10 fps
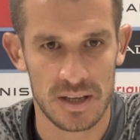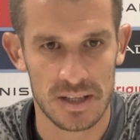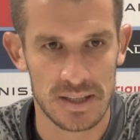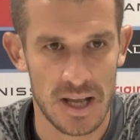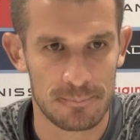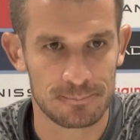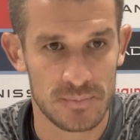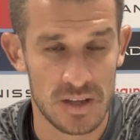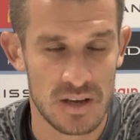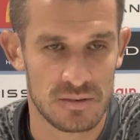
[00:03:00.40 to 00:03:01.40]
and
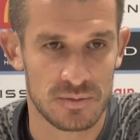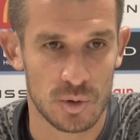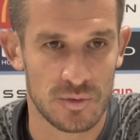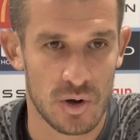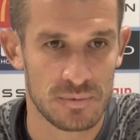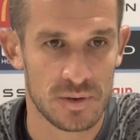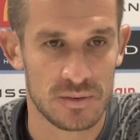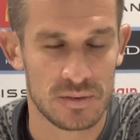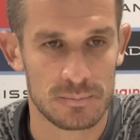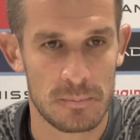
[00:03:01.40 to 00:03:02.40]
full of confidence.